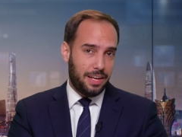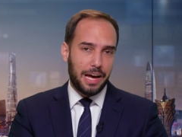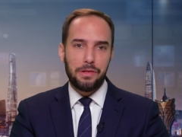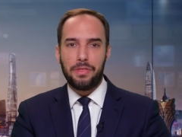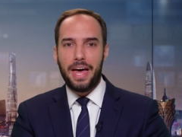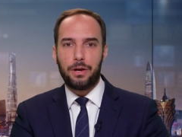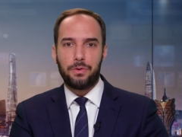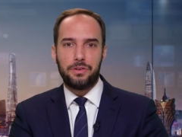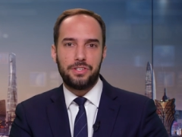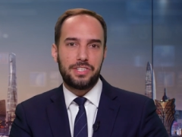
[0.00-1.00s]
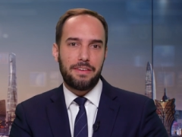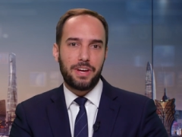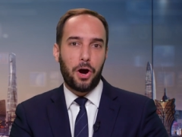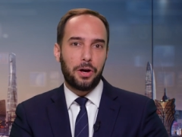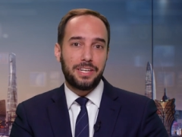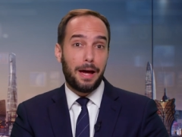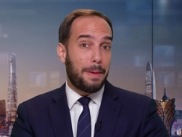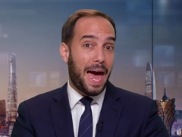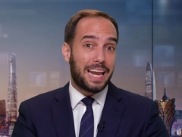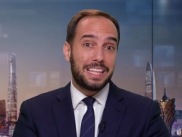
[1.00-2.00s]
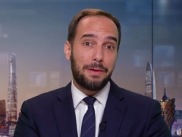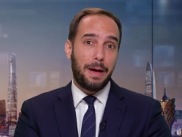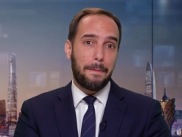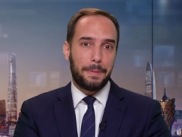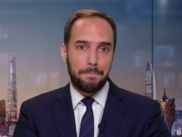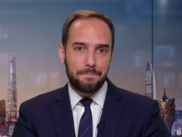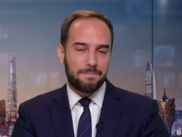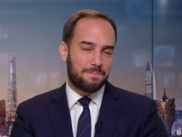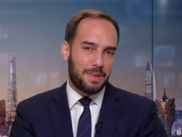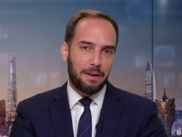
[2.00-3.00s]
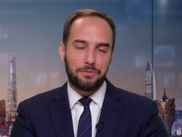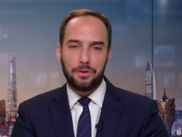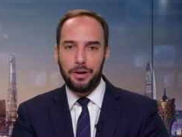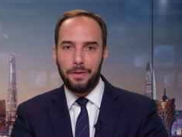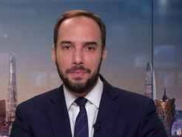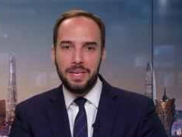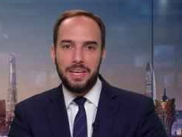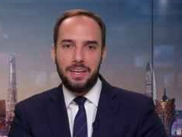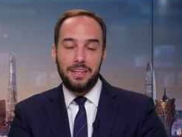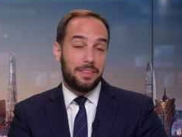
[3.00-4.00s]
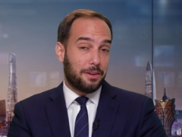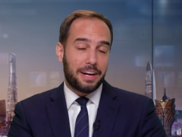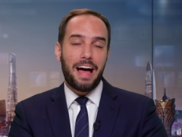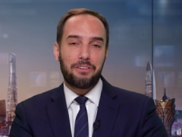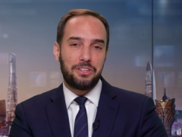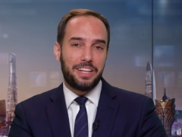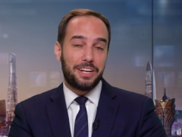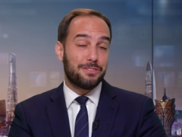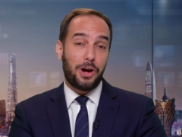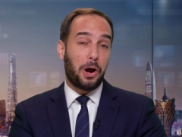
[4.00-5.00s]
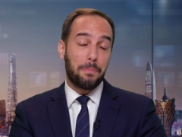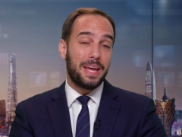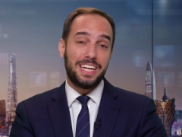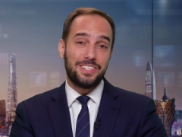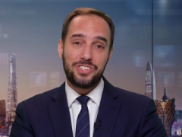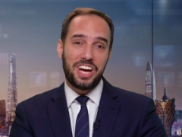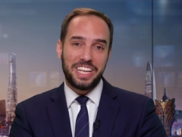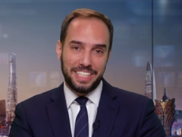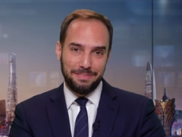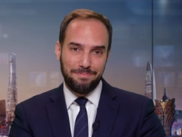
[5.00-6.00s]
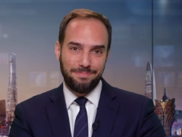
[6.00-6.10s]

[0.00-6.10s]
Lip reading: Either that or they're just having a hard time adding them up. After all, their calculators are made in China.